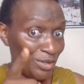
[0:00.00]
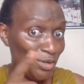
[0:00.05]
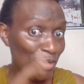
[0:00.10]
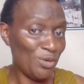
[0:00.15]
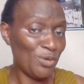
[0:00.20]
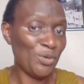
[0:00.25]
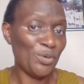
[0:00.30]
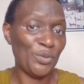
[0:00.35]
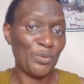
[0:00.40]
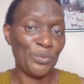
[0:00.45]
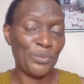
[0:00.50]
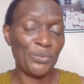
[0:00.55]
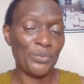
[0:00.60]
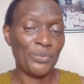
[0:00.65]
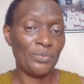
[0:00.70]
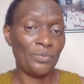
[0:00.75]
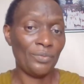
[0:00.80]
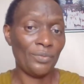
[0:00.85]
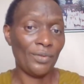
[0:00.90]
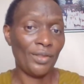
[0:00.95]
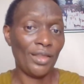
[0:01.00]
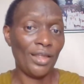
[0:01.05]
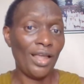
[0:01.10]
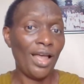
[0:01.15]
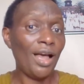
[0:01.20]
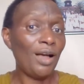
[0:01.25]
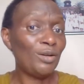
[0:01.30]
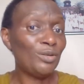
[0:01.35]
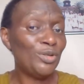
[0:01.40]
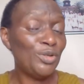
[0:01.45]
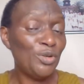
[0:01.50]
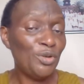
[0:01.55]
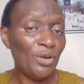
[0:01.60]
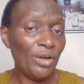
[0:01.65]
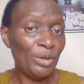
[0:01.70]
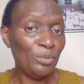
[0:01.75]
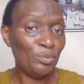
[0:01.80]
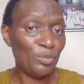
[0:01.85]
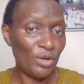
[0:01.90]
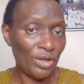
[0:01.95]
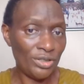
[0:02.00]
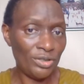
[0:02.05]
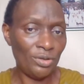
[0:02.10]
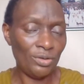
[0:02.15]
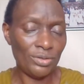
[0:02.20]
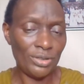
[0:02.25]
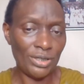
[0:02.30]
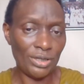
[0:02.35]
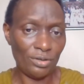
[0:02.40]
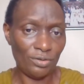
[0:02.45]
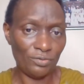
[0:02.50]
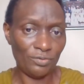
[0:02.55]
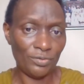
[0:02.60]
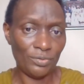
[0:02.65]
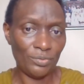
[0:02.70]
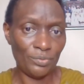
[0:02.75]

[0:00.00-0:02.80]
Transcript: you. How do you impress yourself?